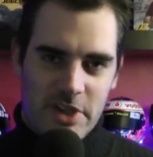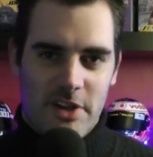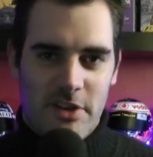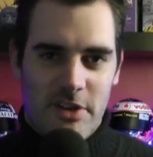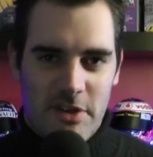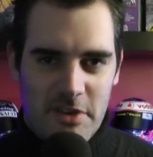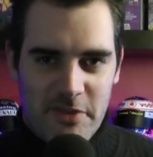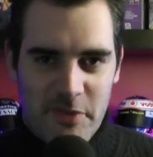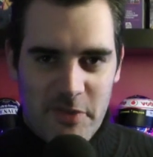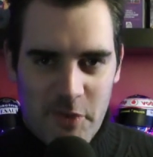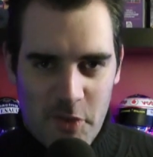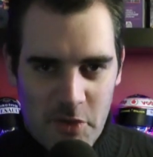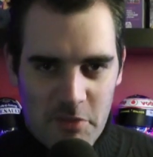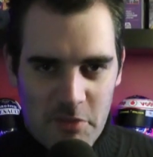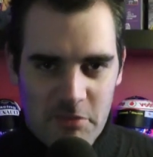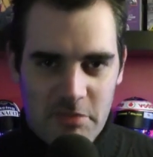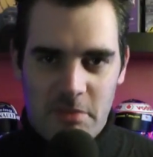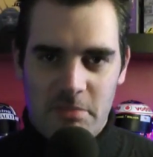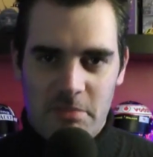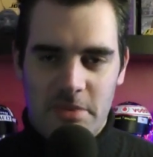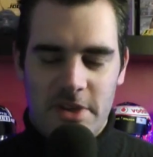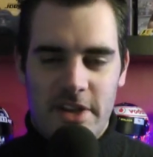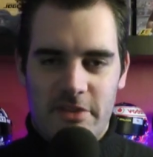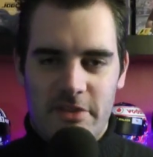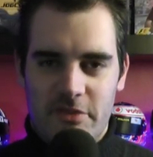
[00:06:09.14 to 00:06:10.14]
Cars forum
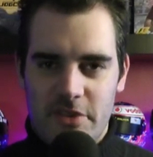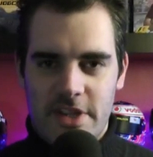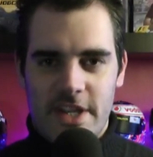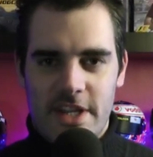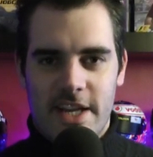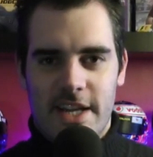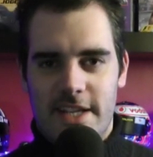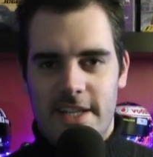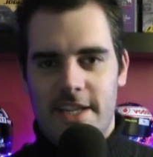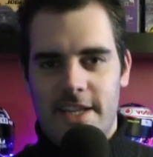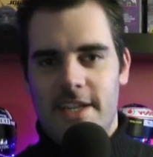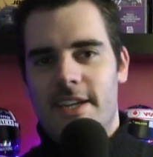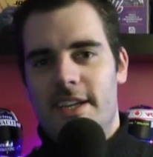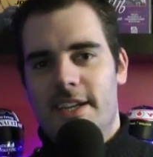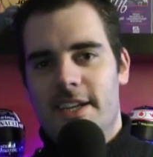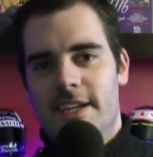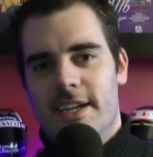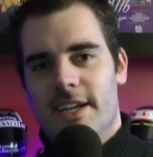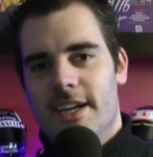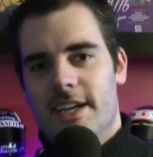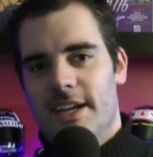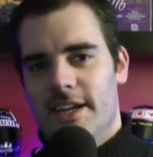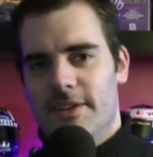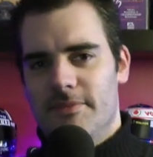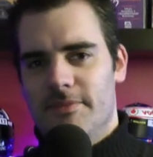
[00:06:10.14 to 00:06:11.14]
probably every day.
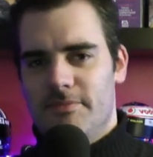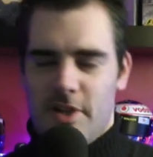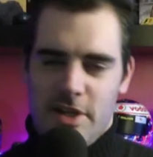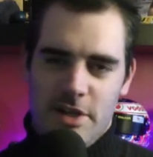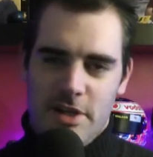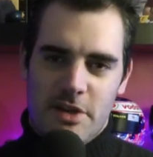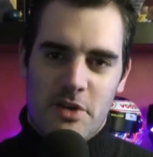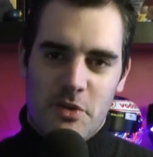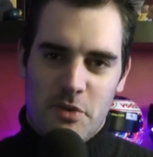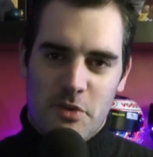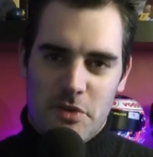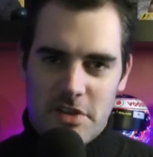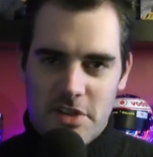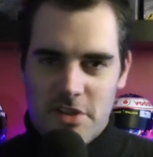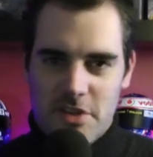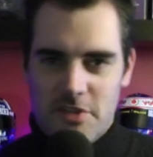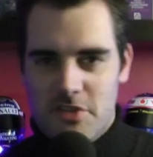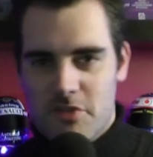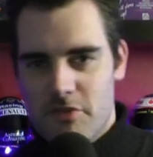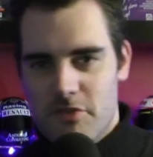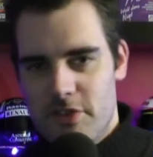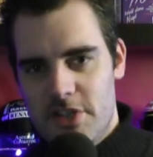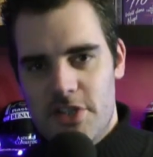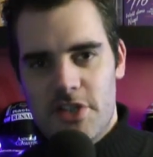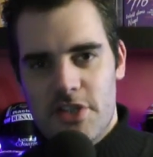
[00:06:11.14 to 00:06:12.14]
I look at all the new
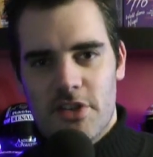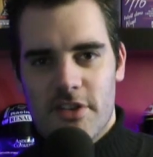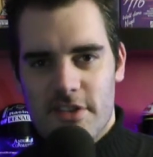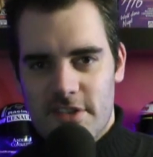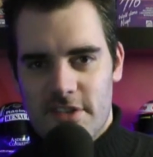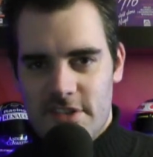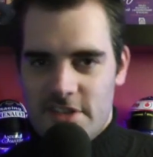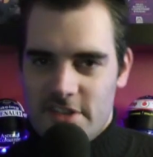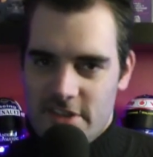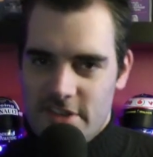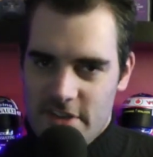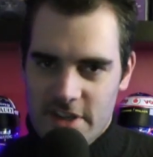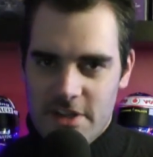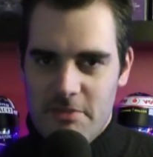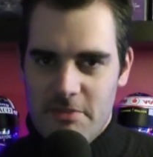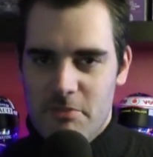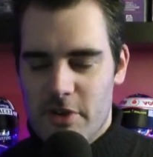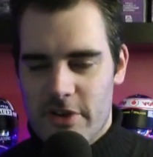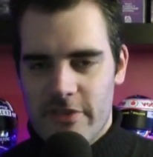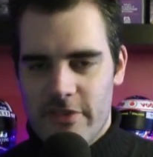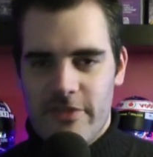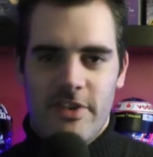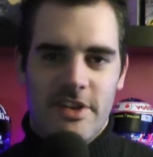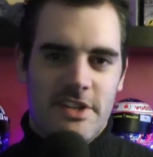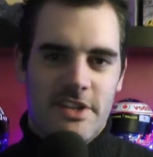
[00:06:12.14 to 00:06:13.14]
screenshots, the
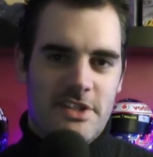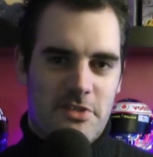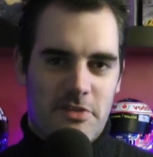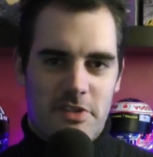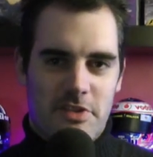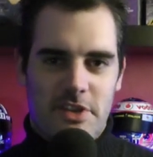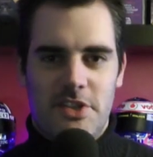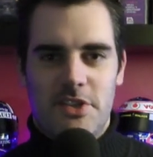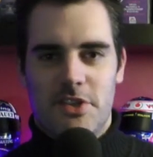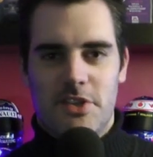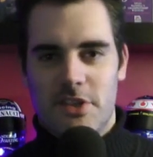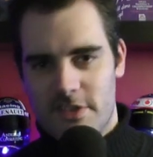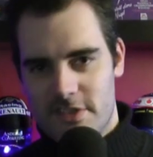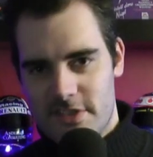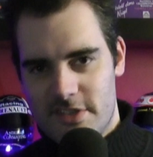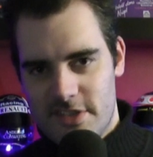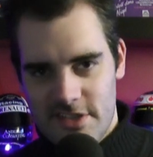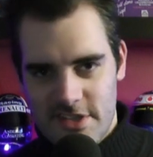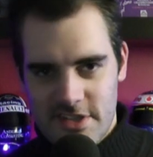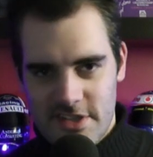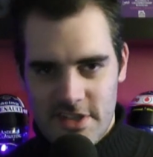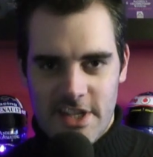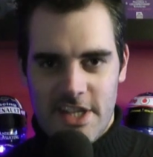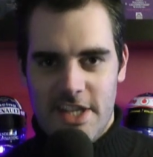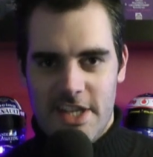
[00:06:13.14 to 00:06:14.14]
modified
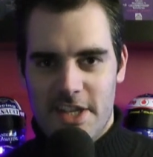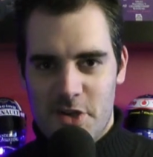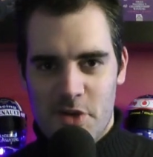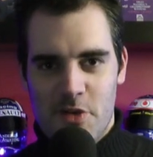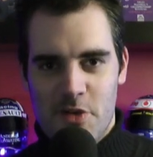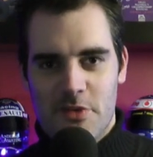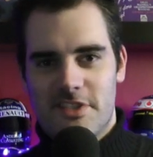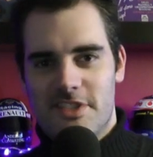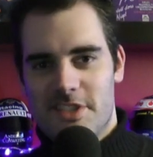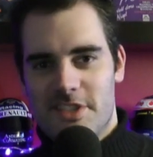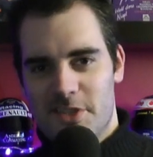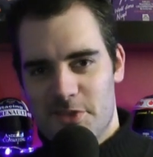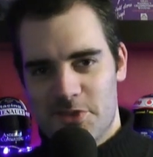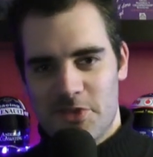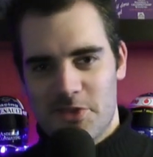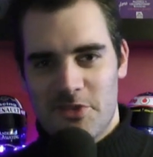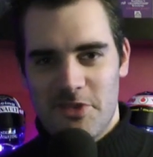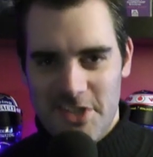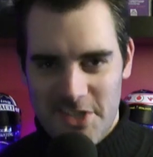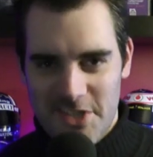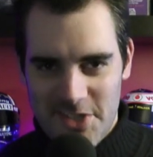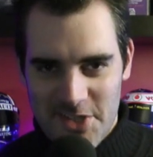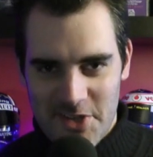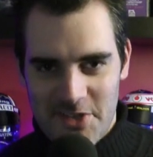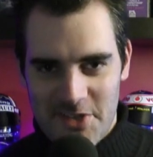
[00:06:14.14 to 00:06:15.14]
screenshots, the console
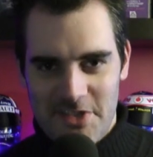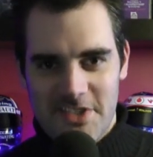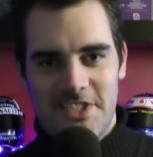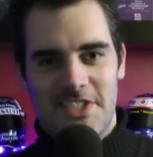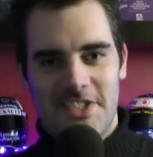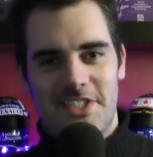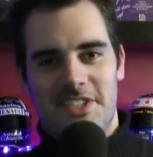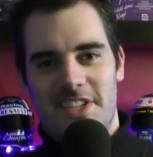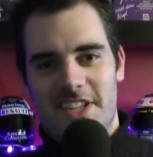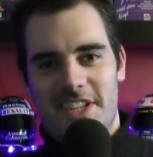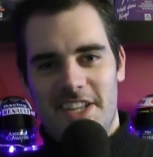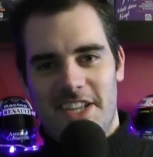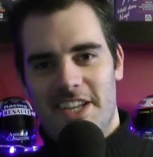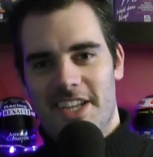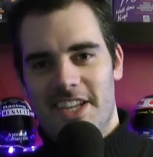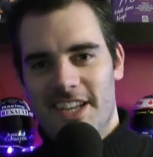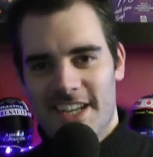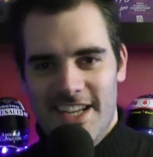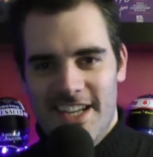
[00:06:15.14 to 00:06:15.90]
screenshots, the